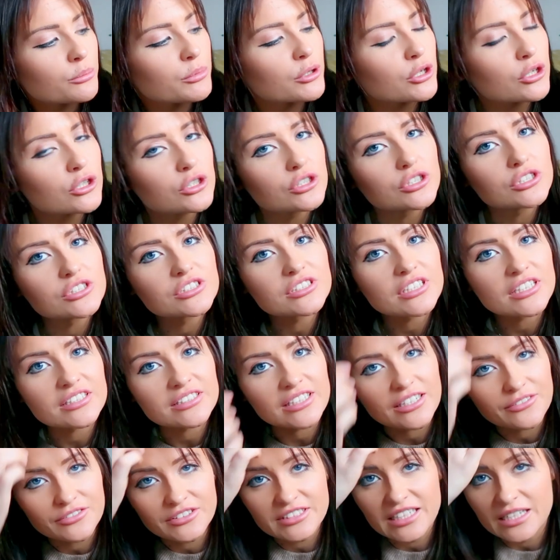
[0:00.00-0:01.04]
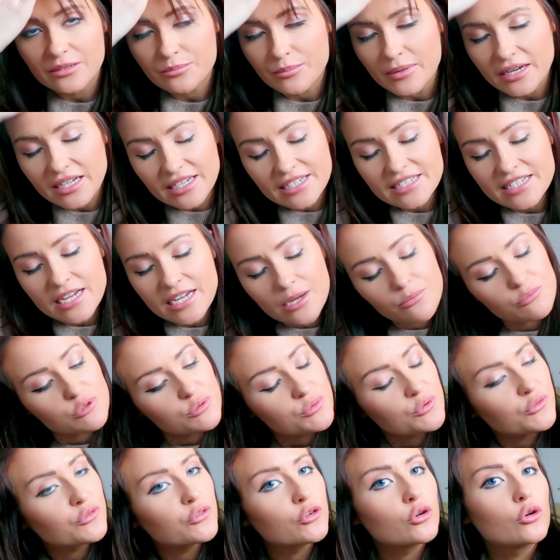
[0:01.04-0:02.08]
because, as I've said many times
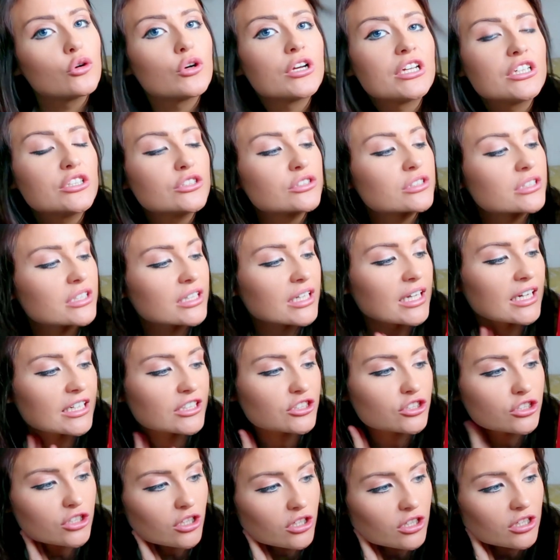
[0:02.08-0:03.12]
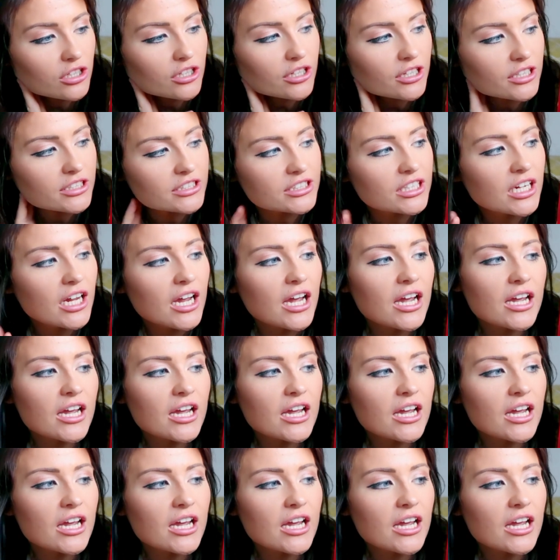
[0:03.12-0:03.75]
before, he doesn't like chocolate.